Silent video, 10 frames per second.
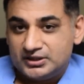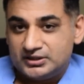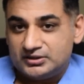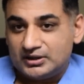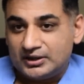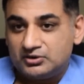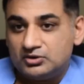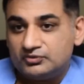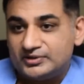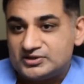And I don't
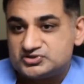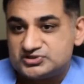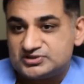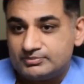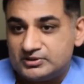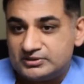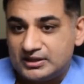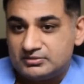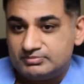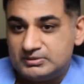know if that's just something
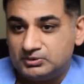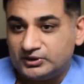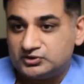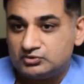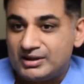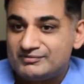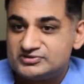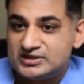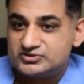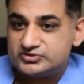that people like to
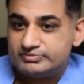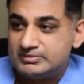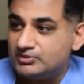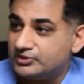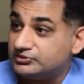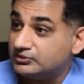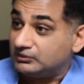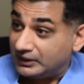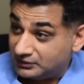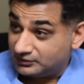gravitate to people that they're
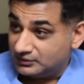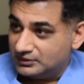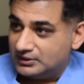like,